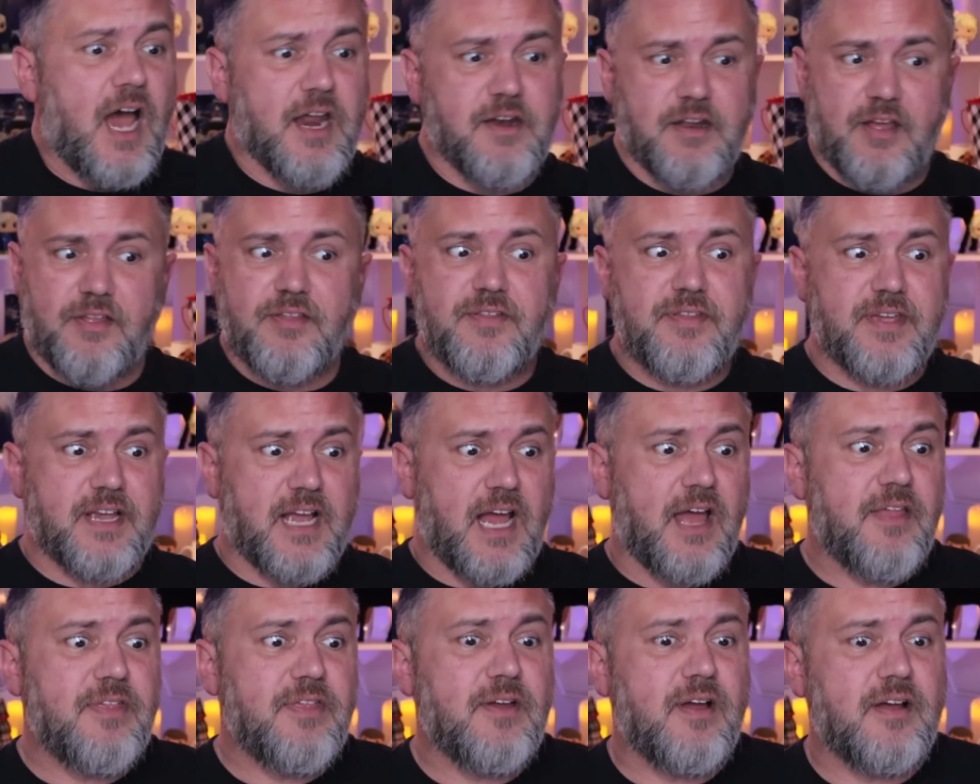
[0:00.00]
Another thing
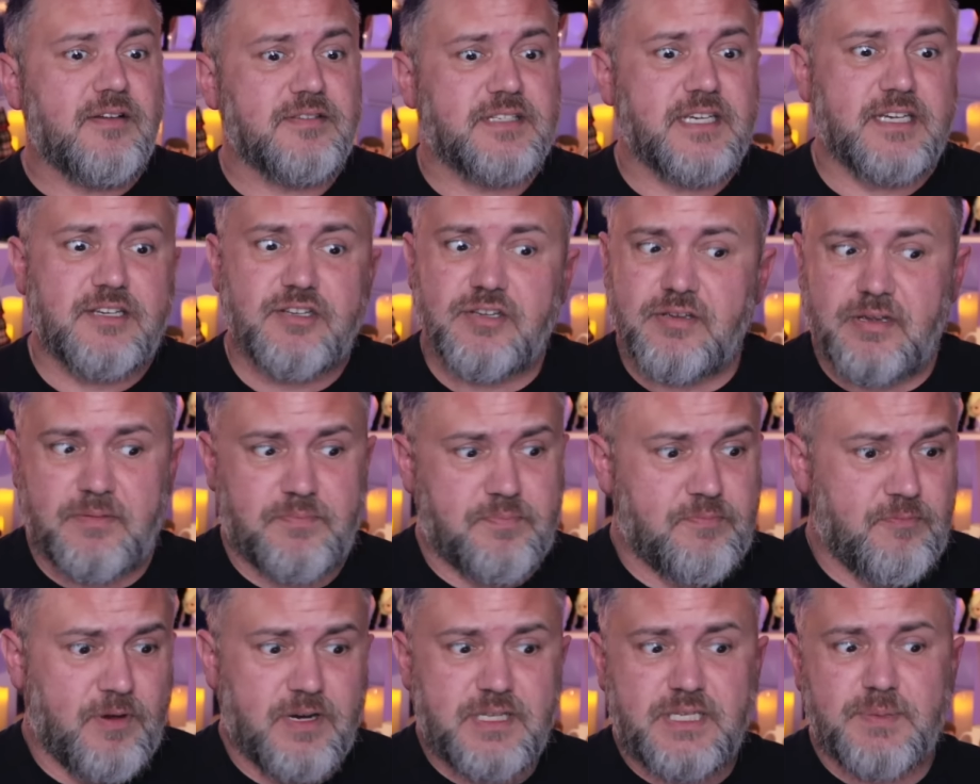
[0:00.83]
I thought was like,
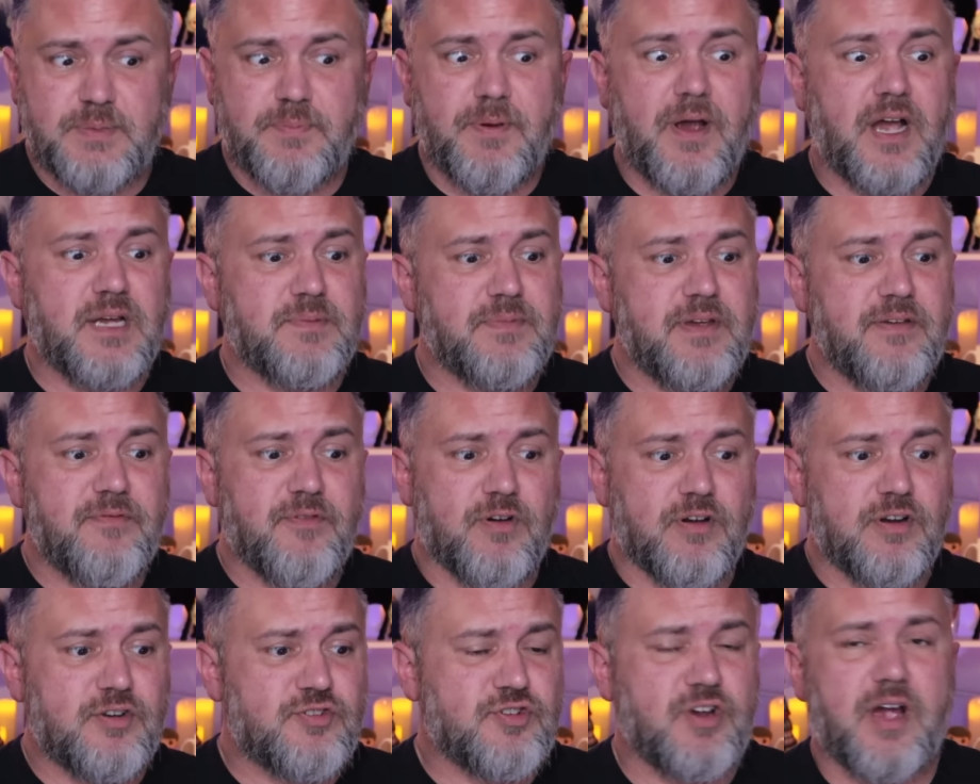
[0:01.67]
wouldn't surprise me
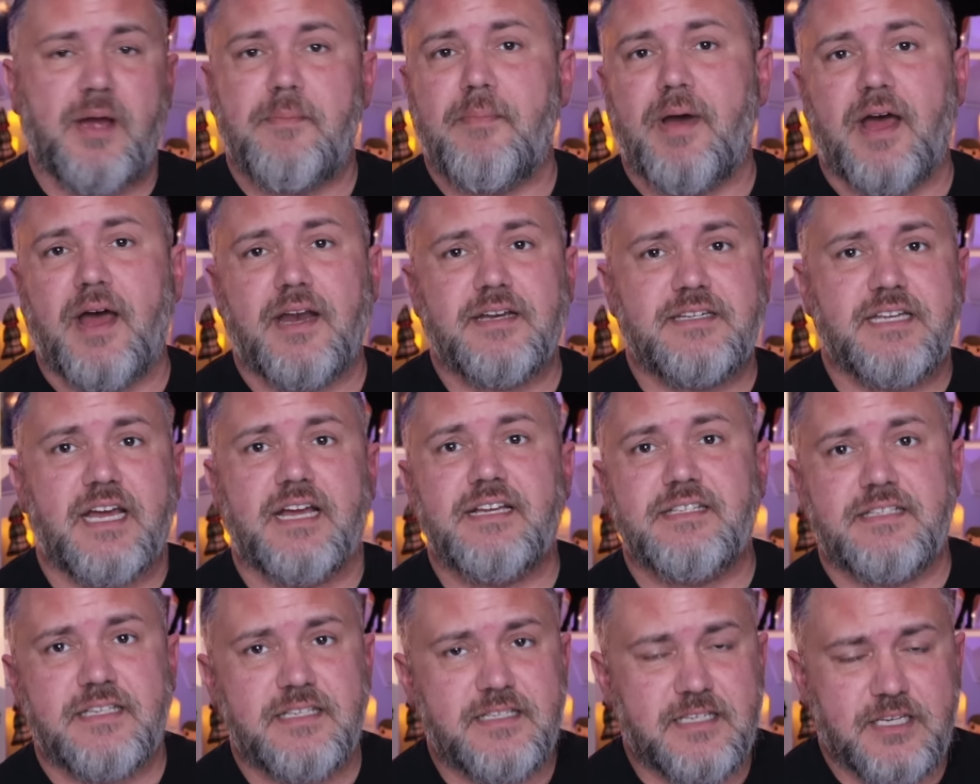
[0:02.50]
for her to try and
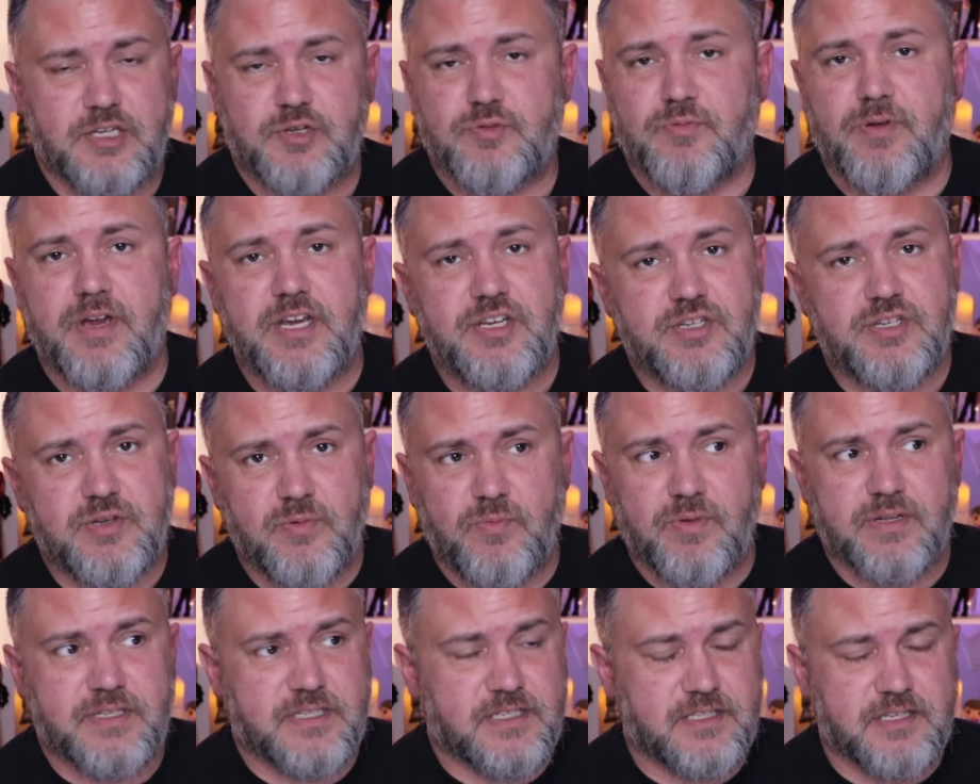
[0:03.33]
monetize this situation
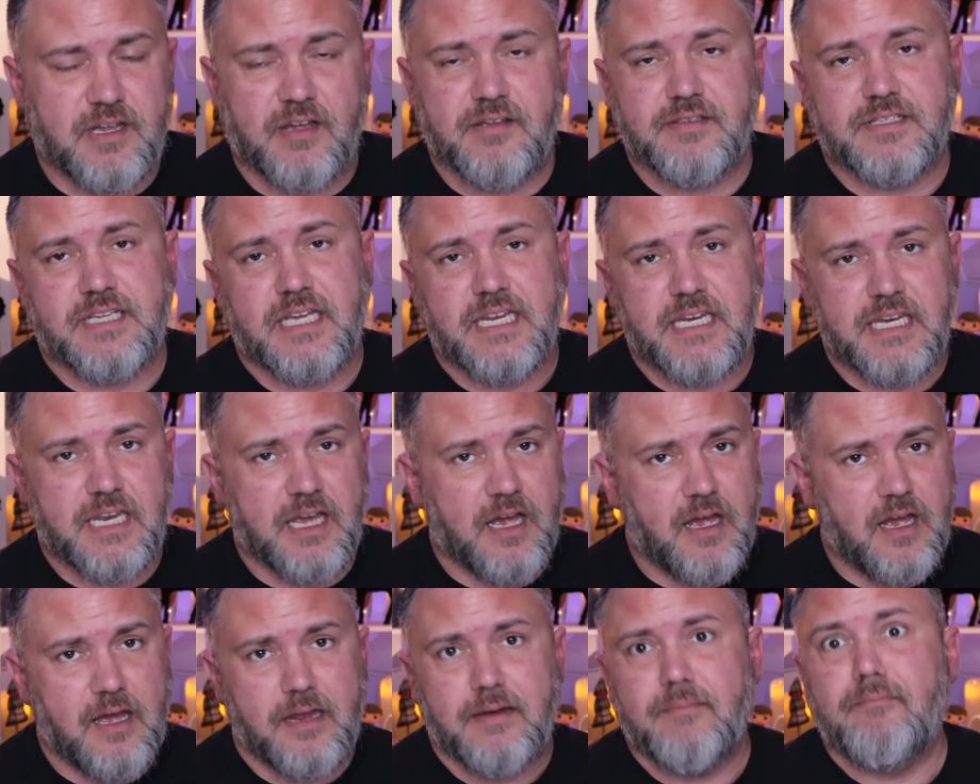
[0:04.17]
once it's all said and
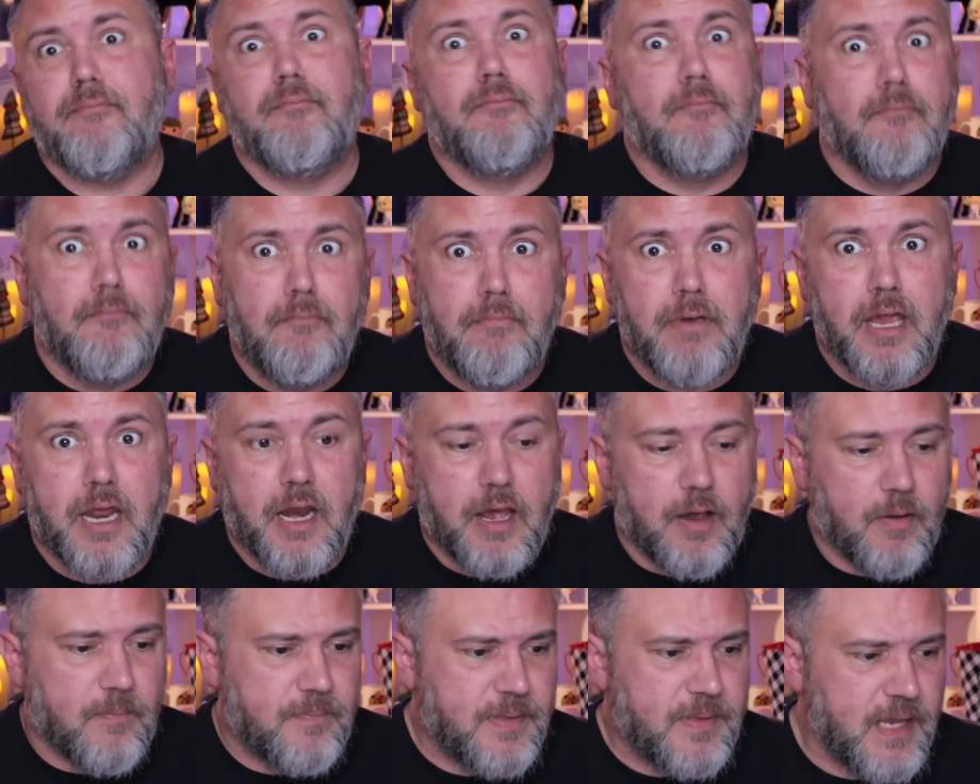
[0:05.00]
done you
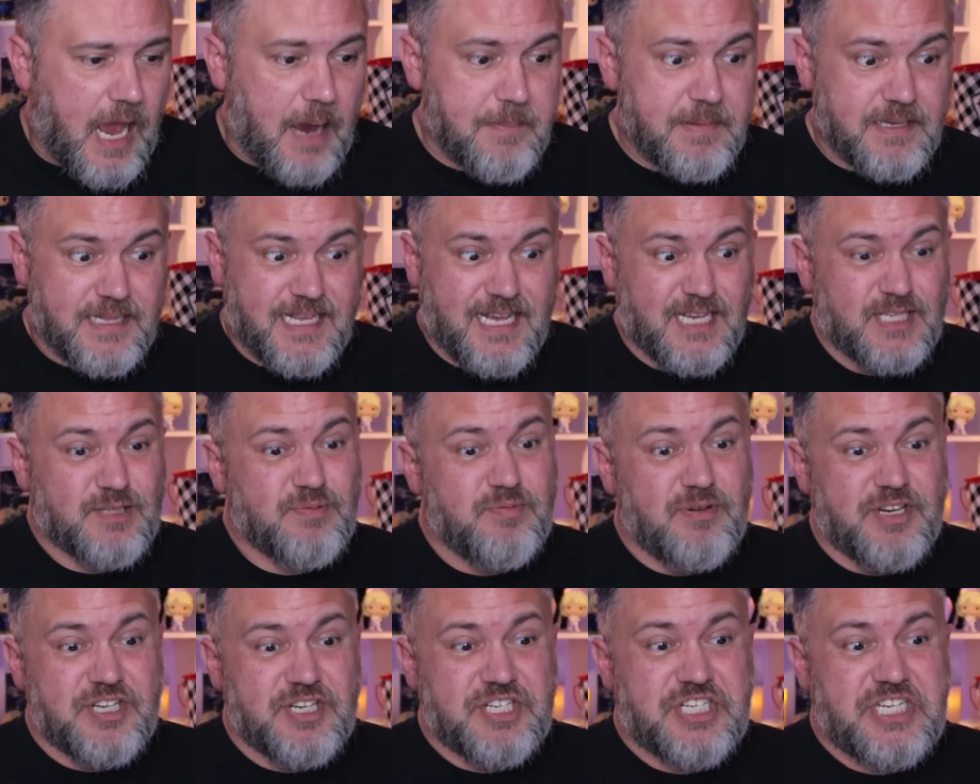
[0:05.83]
know, I mean, that's
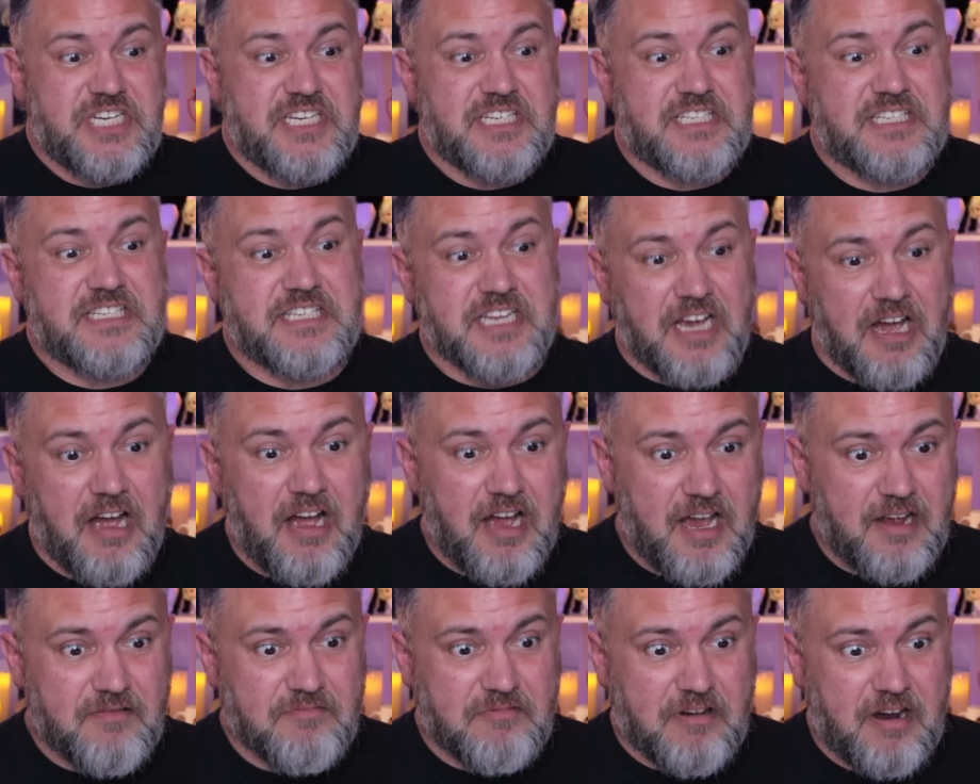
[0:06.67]
what she's
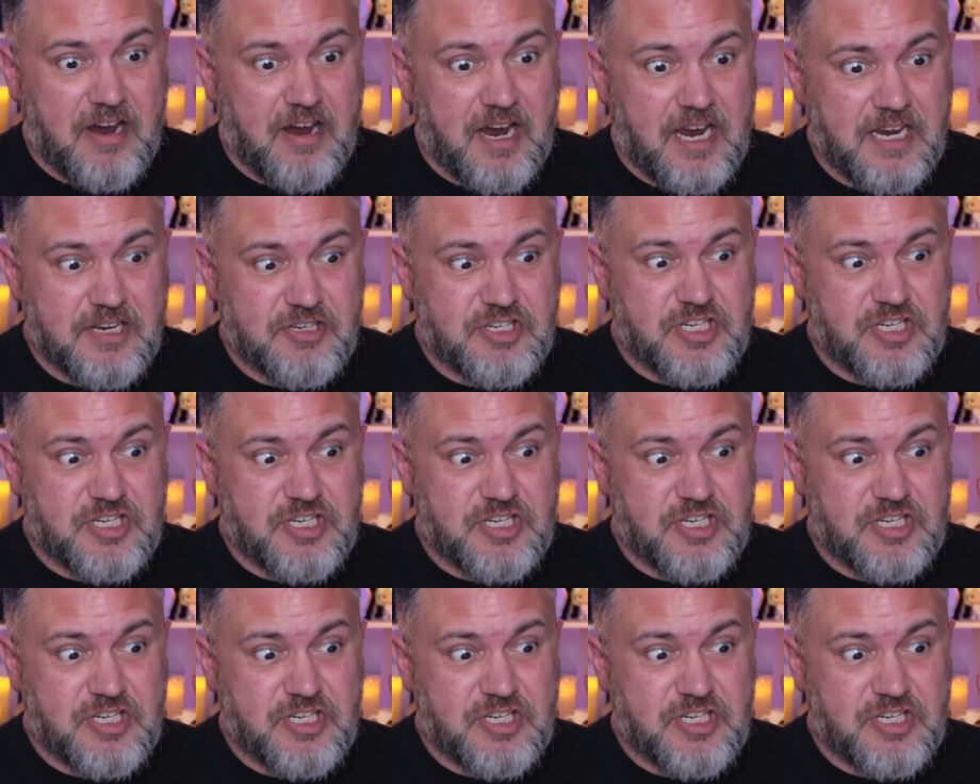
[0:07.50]
done, right?